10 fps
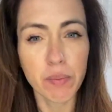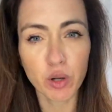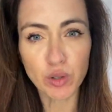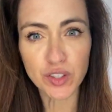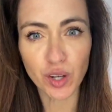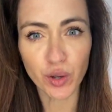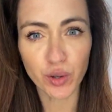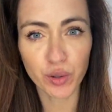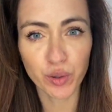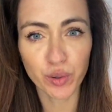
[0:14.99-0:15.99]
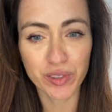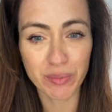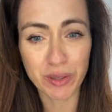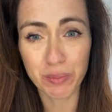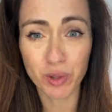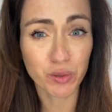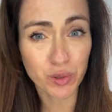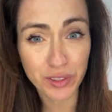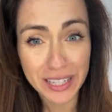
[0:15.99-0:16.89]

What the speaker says: but also some of the beautiful